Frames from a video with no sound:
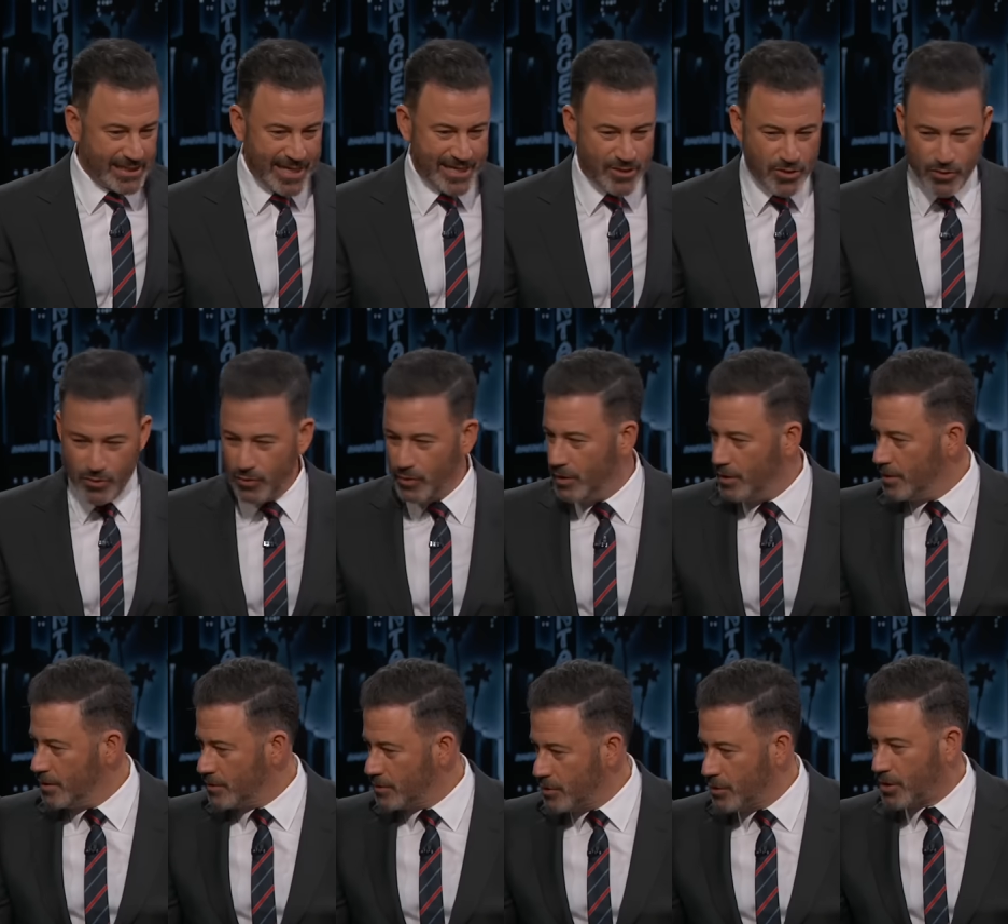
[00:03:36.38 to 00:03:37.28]
and you
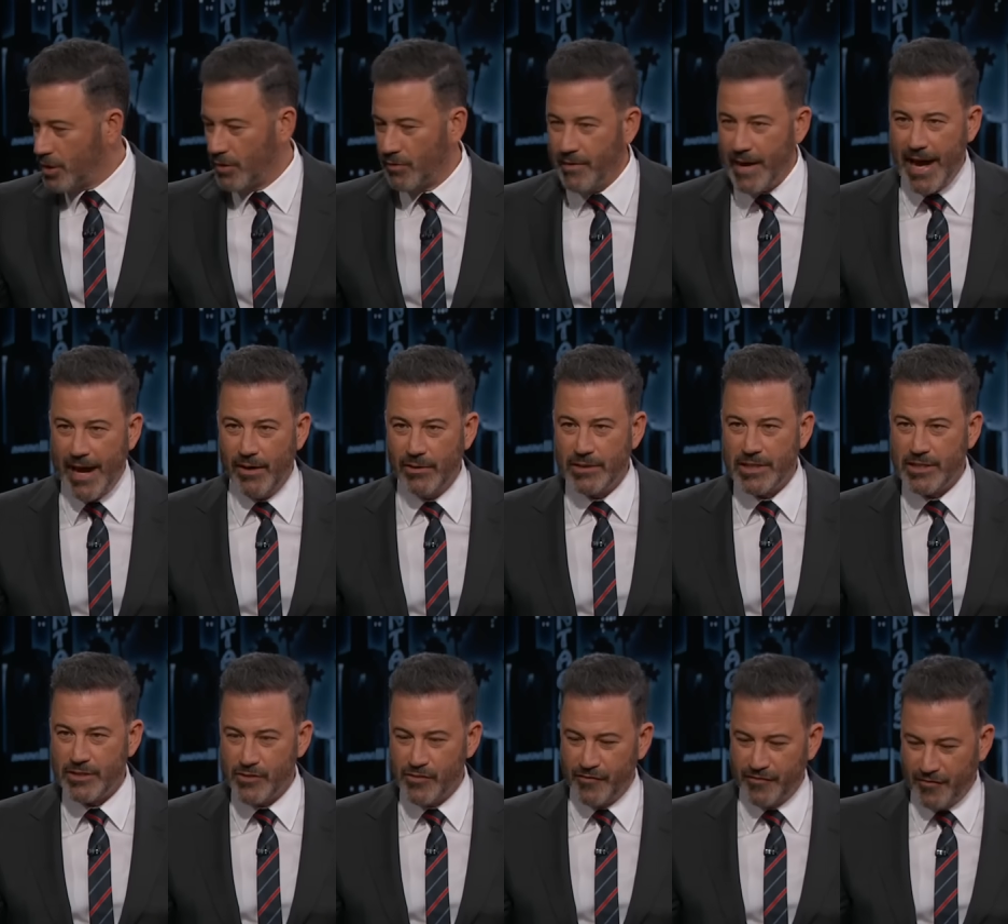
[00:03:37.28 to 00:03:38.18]
look around
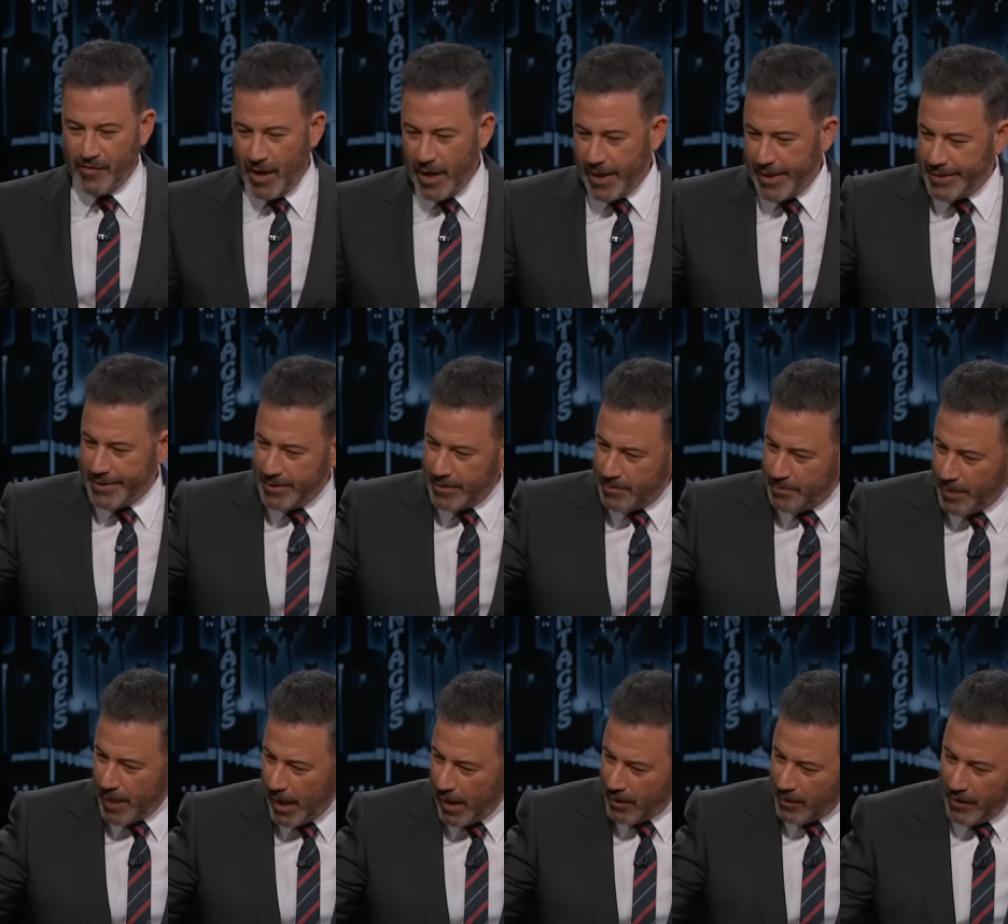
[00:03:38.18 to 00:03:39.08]
and you find a
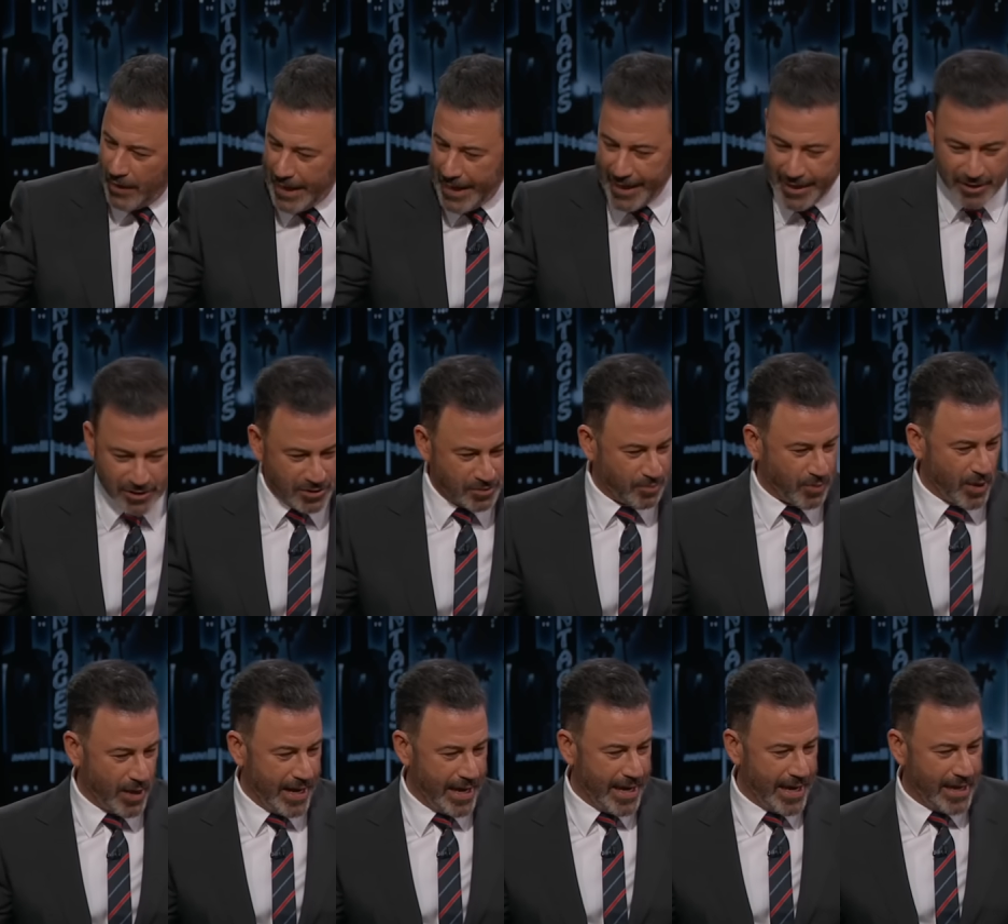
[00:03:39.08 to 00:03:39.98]
bottle of
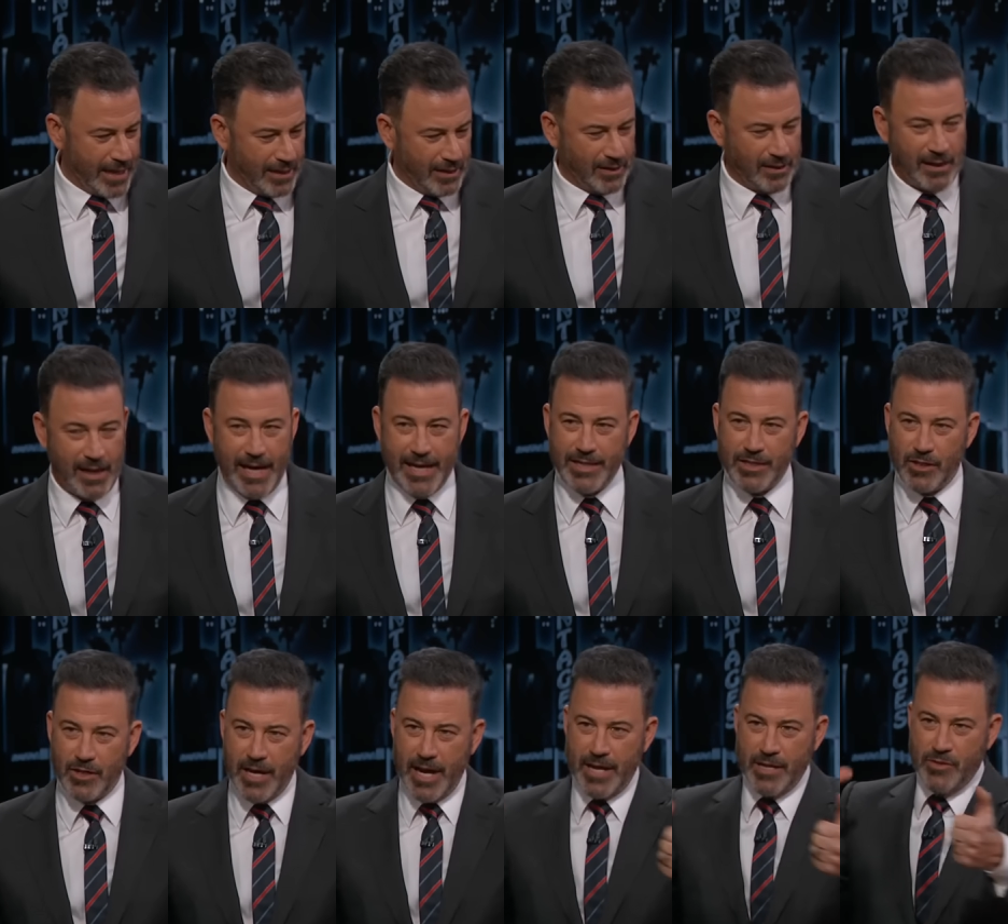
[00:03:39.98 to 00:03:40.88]
hairspray and a
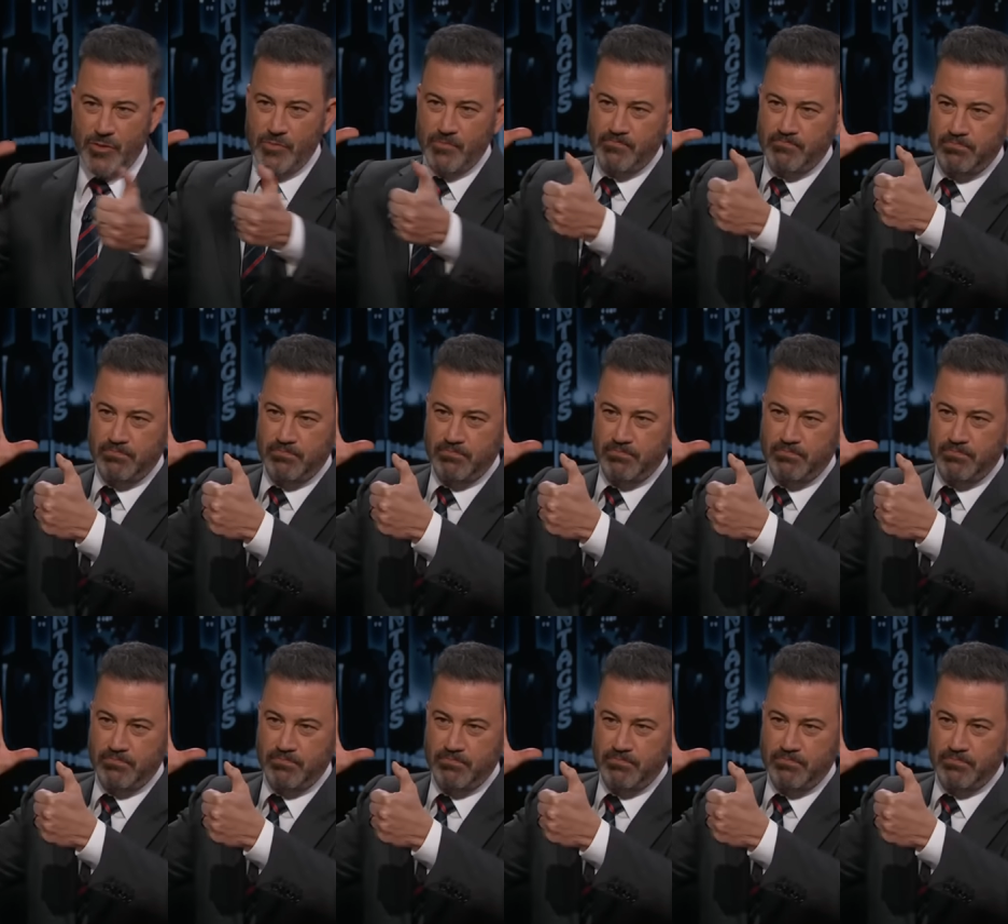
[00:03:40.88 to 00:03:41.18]
lighter and you